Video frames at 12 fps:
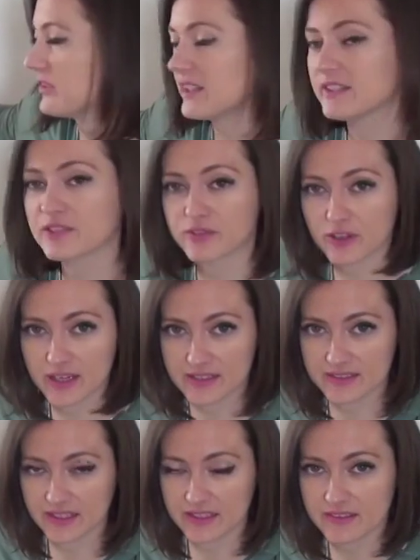these
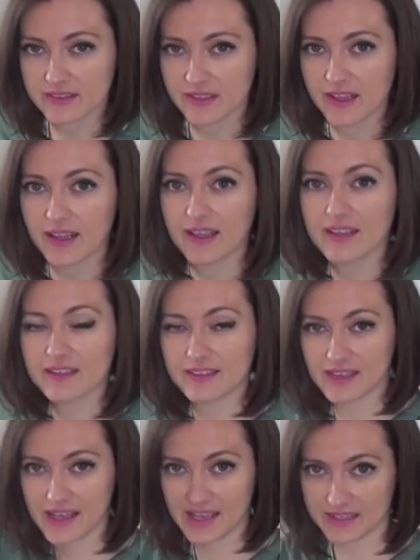phrases,
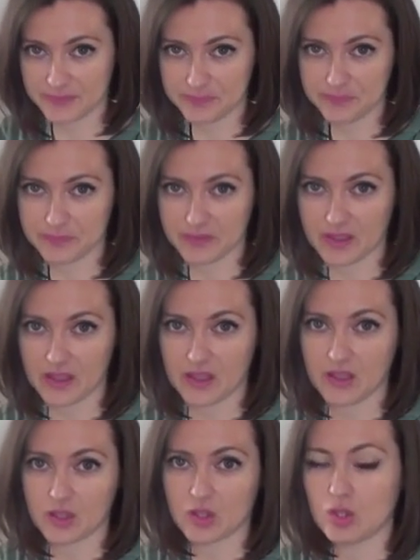then
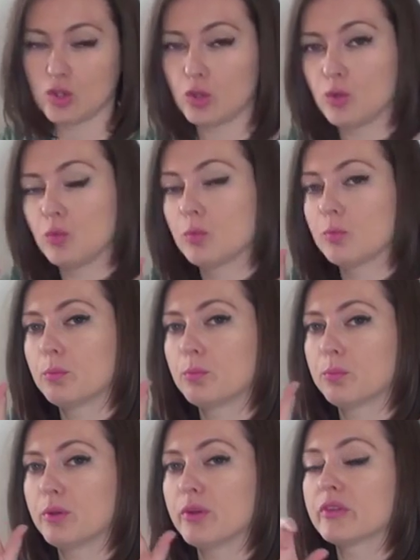you
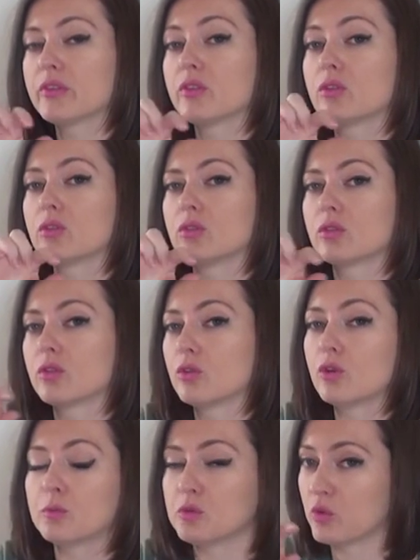put the
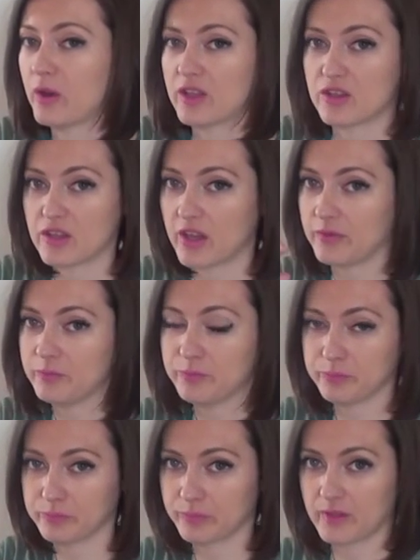normal
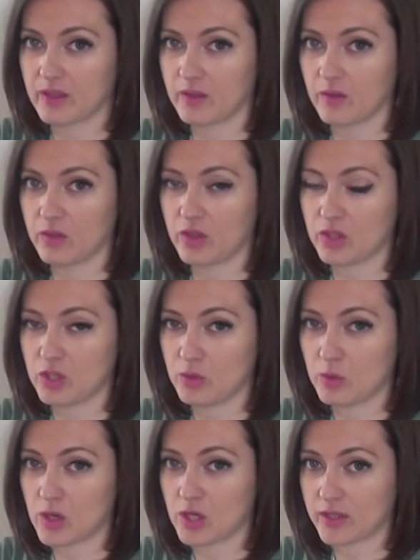question that
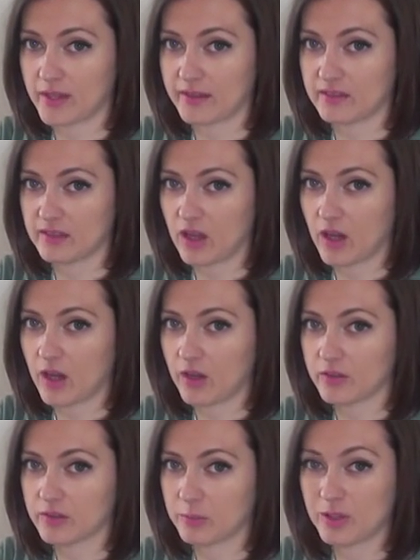you are going to
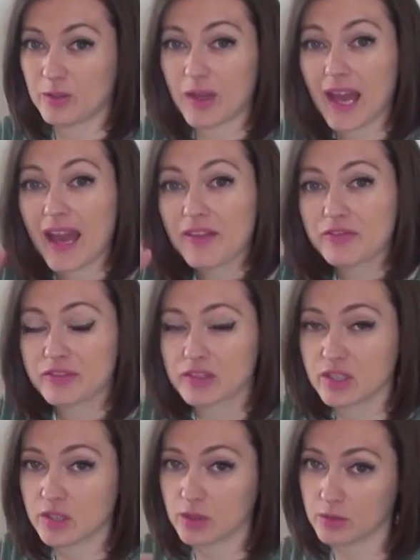ask, but you have
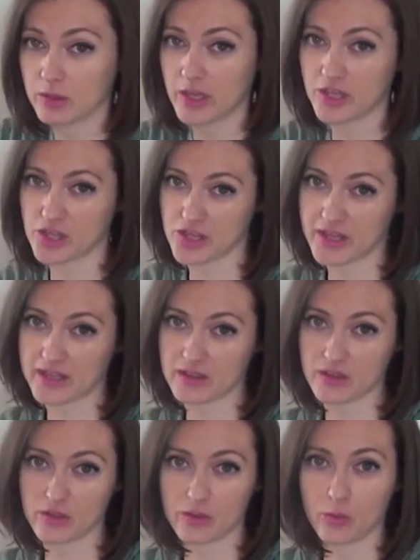to
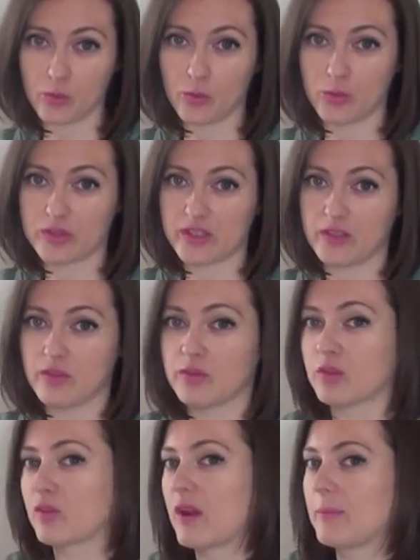change the order of
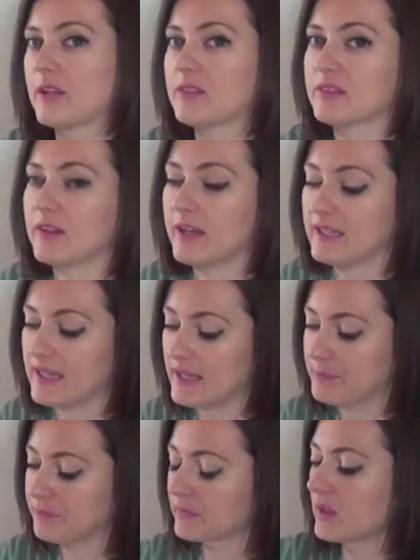the grammar slightly.